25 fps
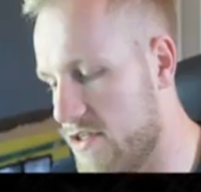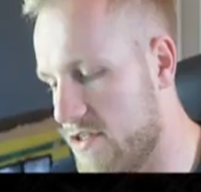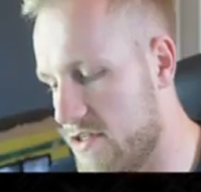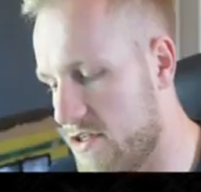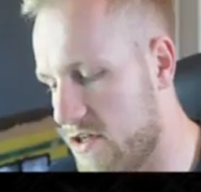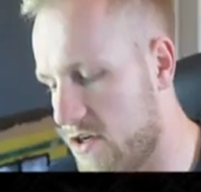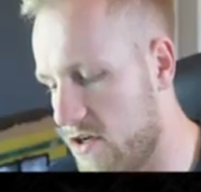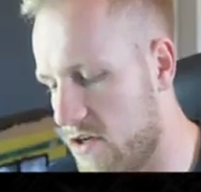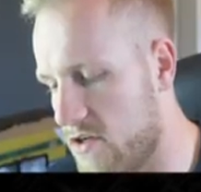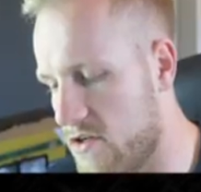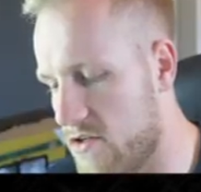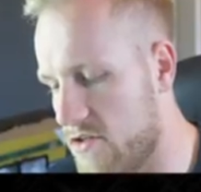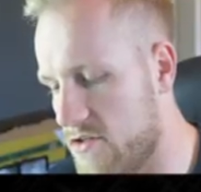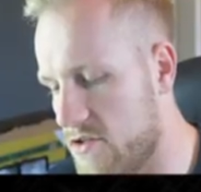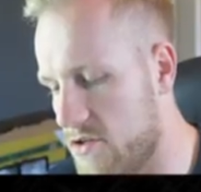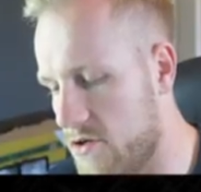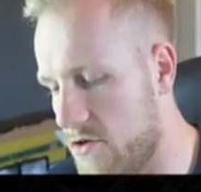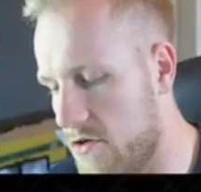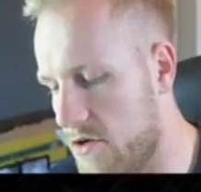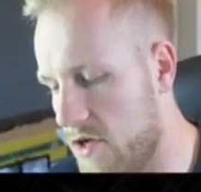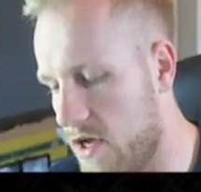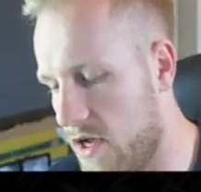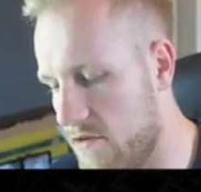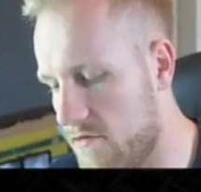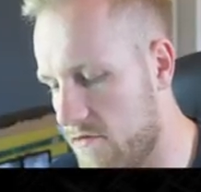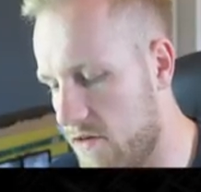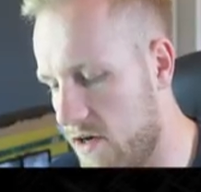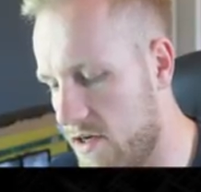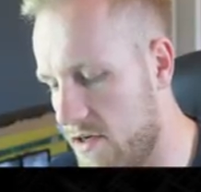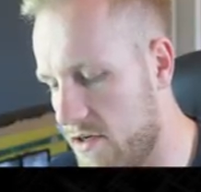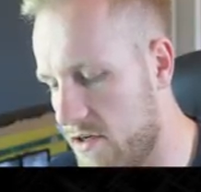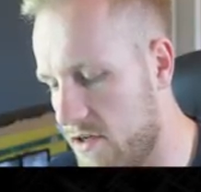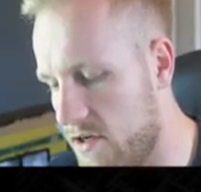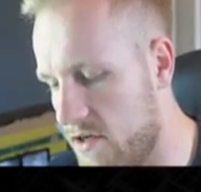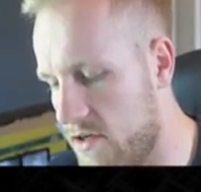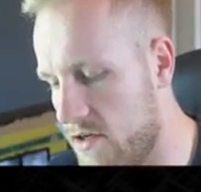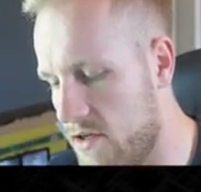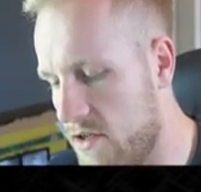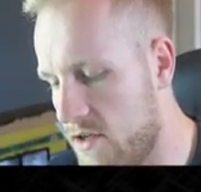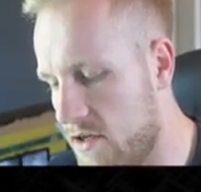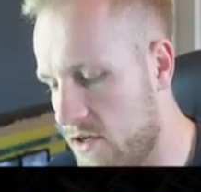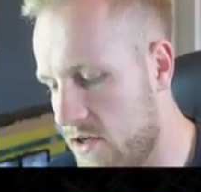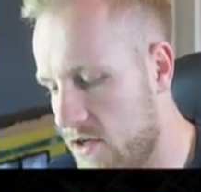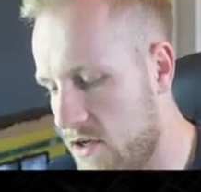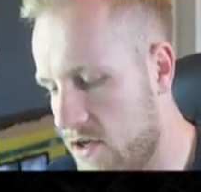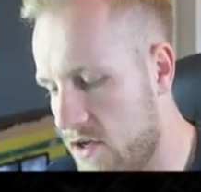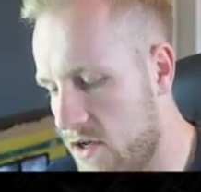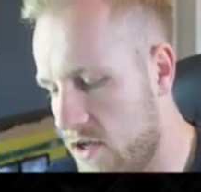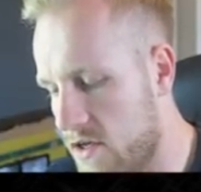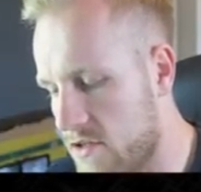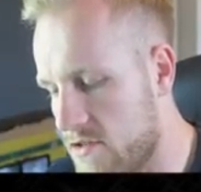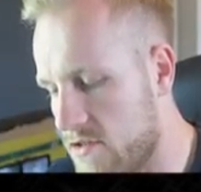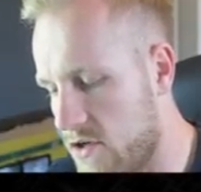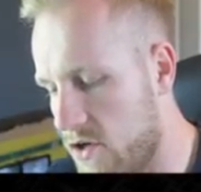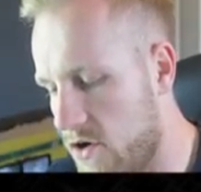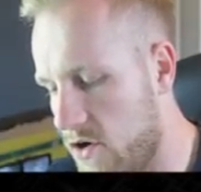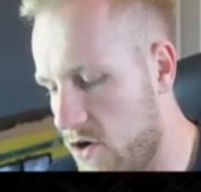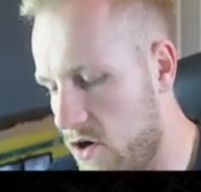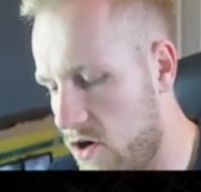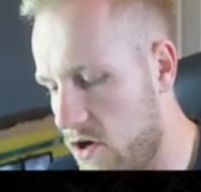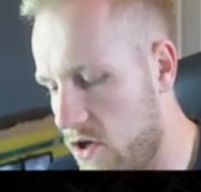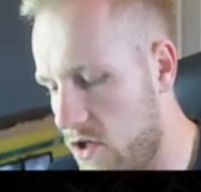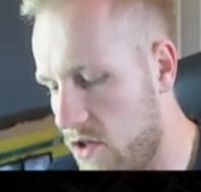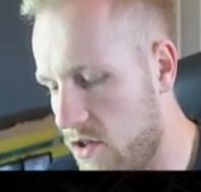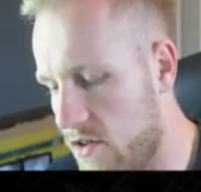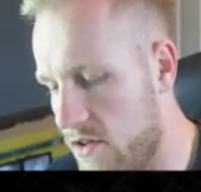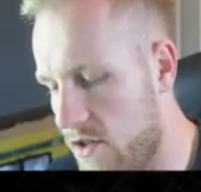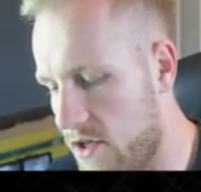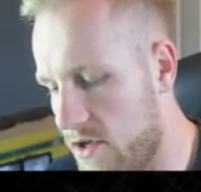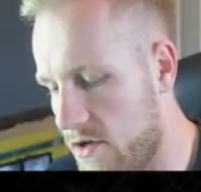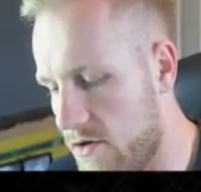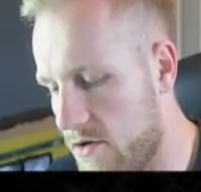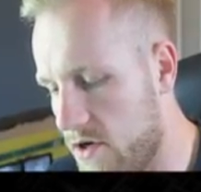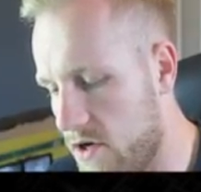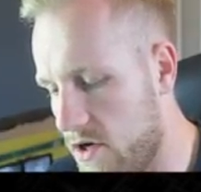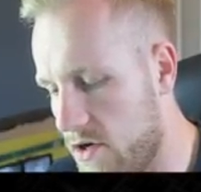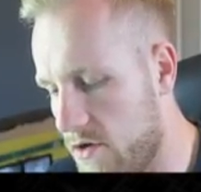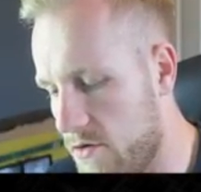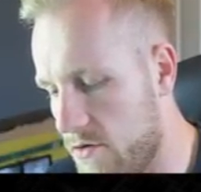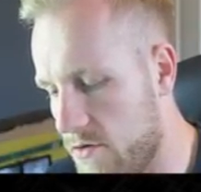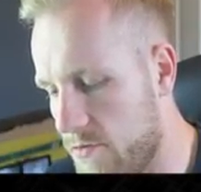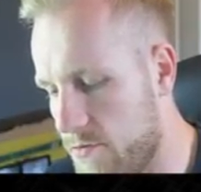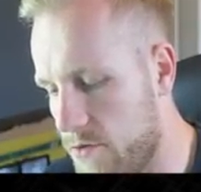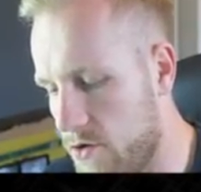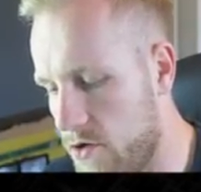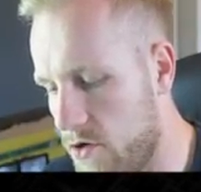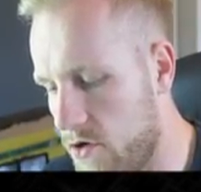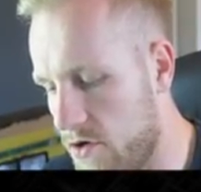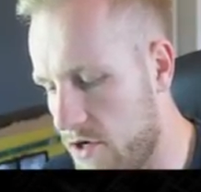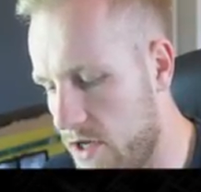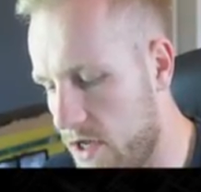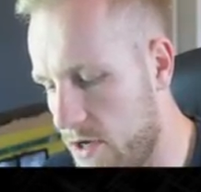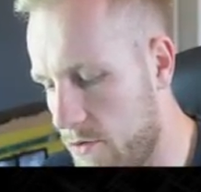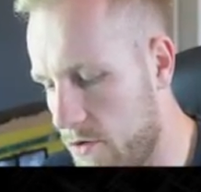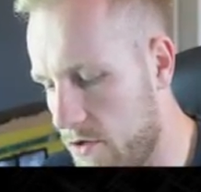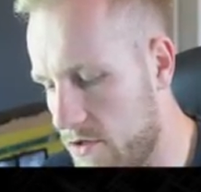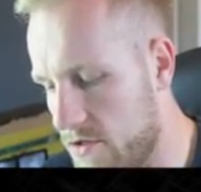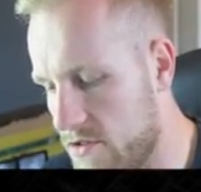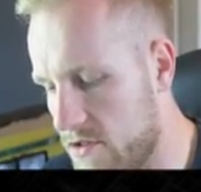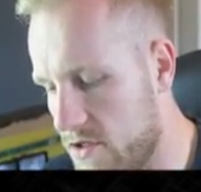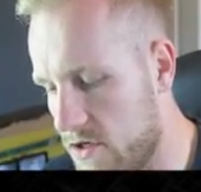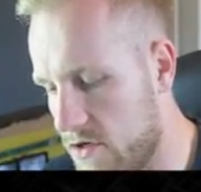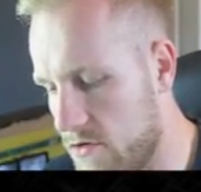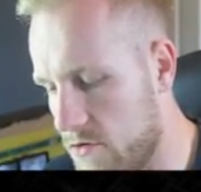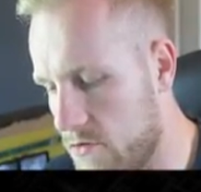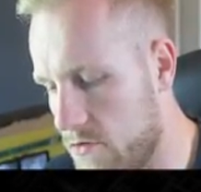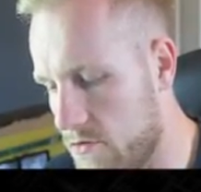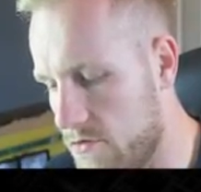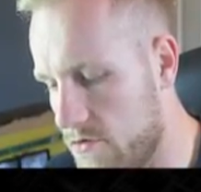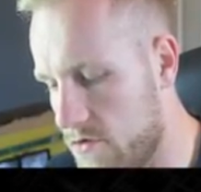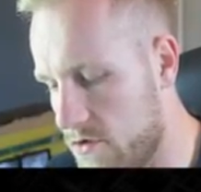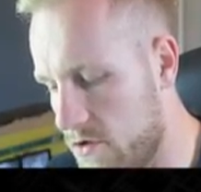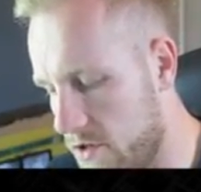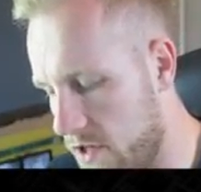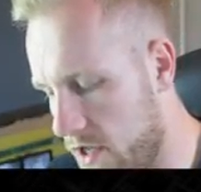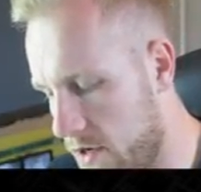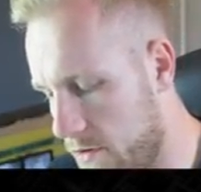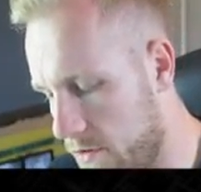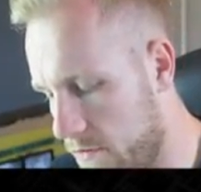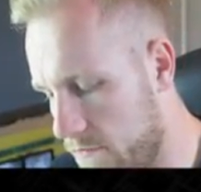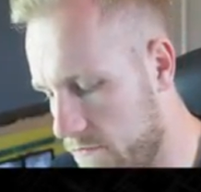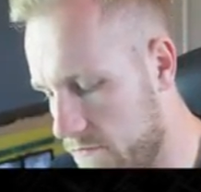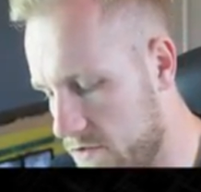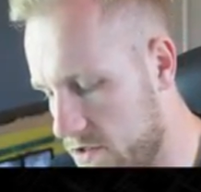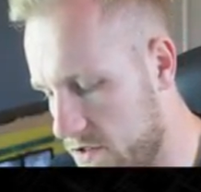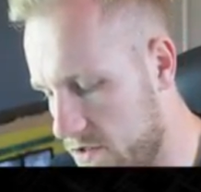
So it's kind of like a 2K render. So there you go. Let's put it on that one. So, oh, not that one.